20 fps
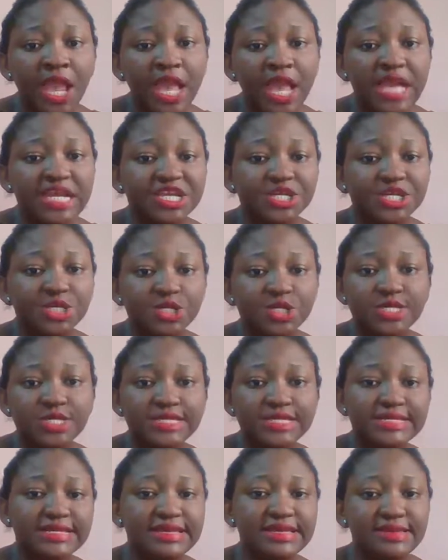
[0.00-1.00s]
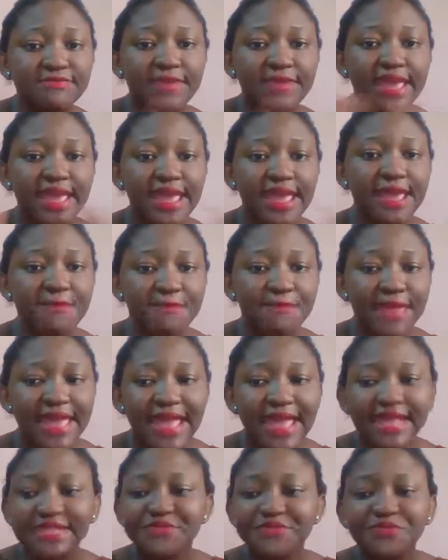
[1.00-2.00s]
In Jesus' name,
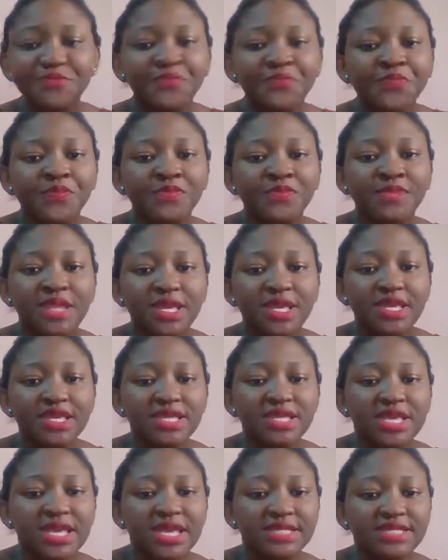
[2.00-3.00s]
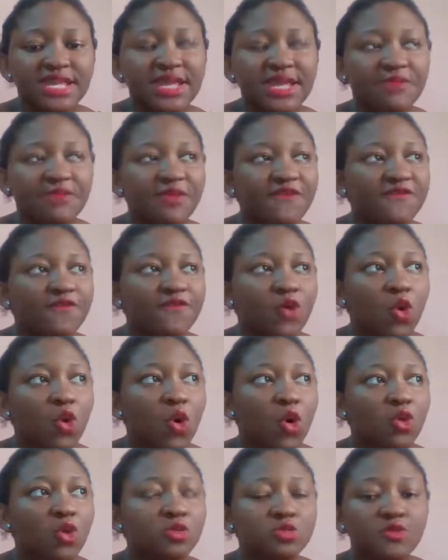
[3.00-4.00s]
amen. Yes, and I pray for
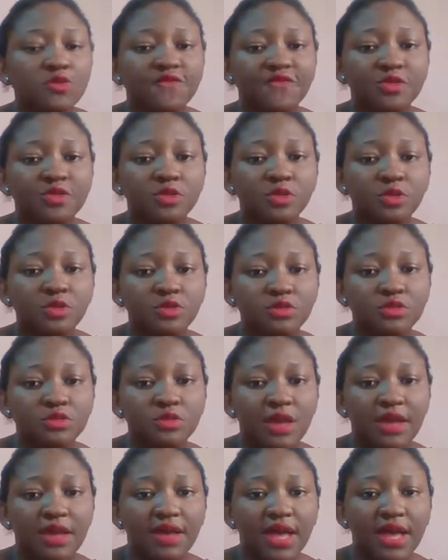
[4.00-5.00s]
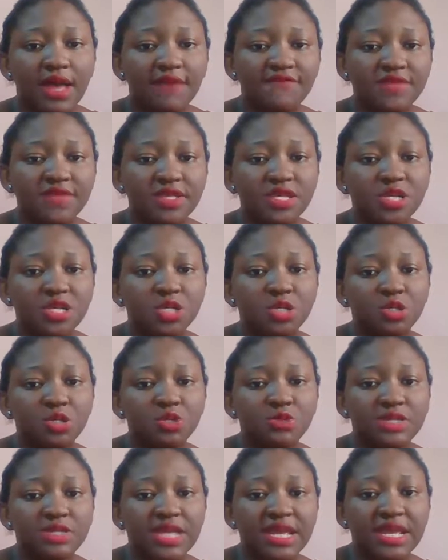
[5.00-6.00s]
also for those who are having issues
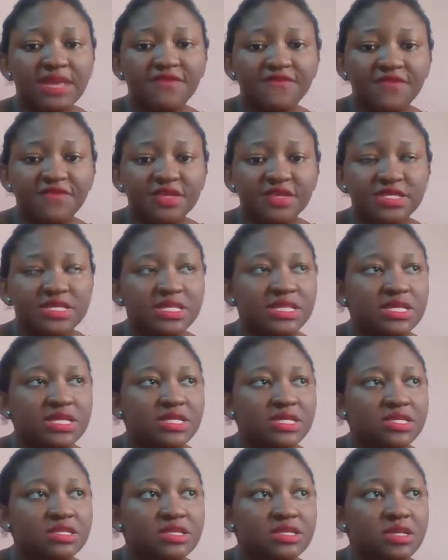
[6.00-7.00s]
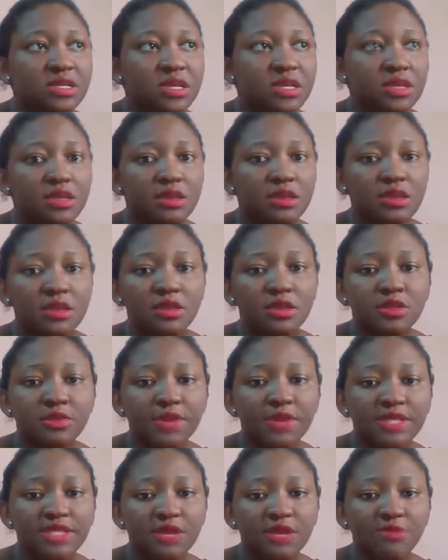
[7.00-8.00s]
with their infertility, no
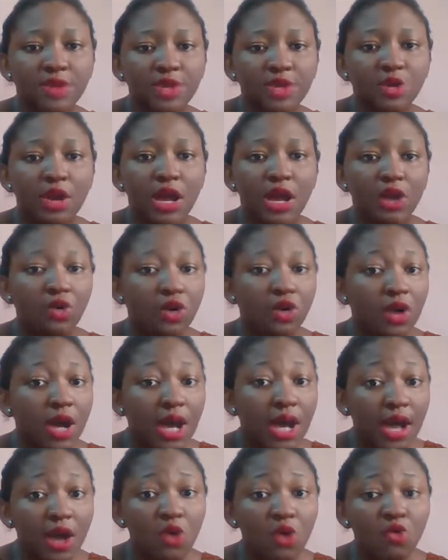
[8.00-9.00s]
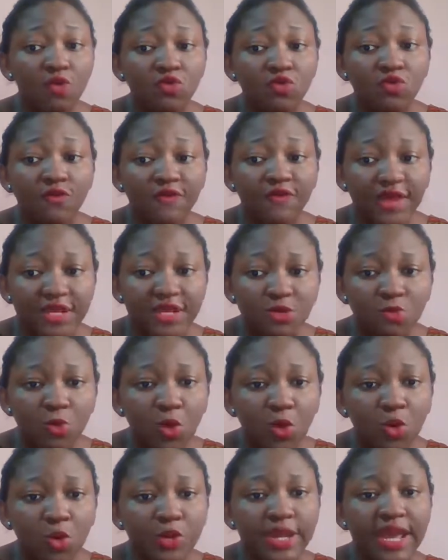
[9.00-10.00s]
matter where you are all over the
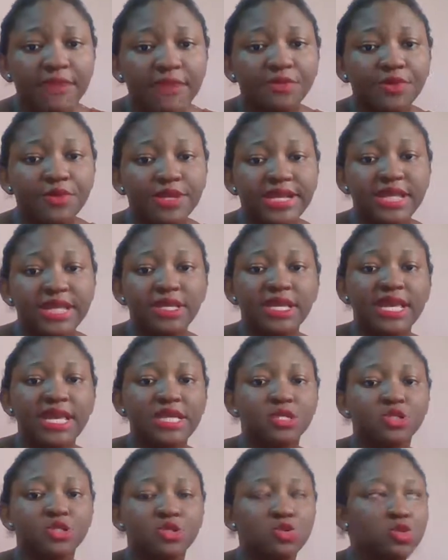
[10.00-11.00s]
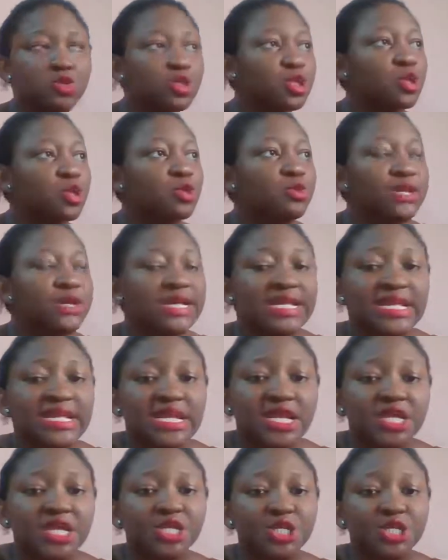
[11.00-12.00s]
world. I pray that you get a solution quickly
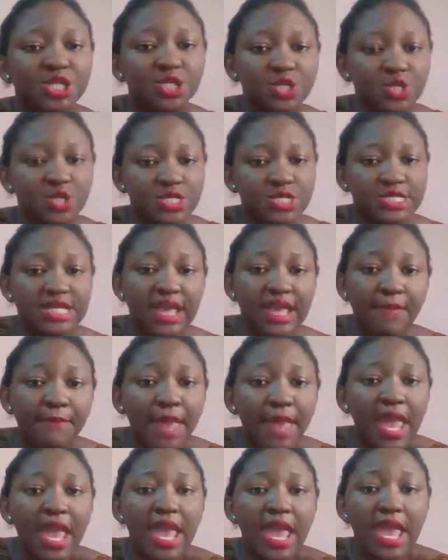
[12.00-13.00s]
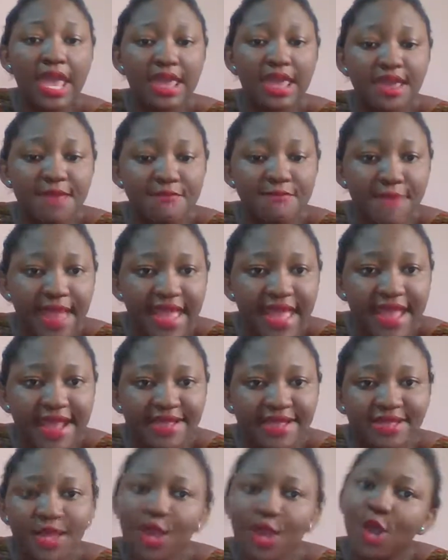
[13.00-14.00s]
in Jesus' name.
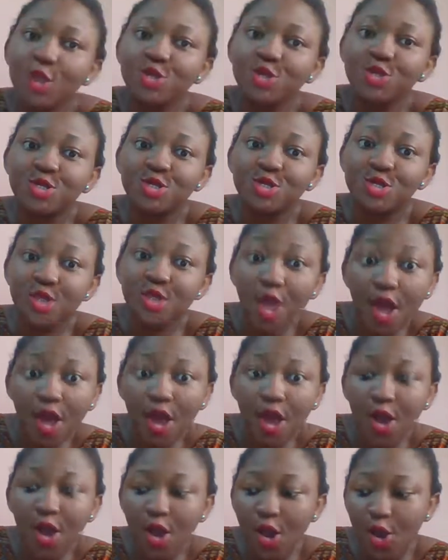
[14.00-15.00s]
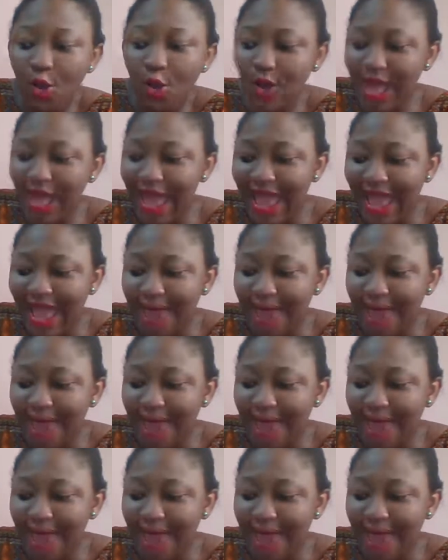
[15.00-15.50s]
Amen. So I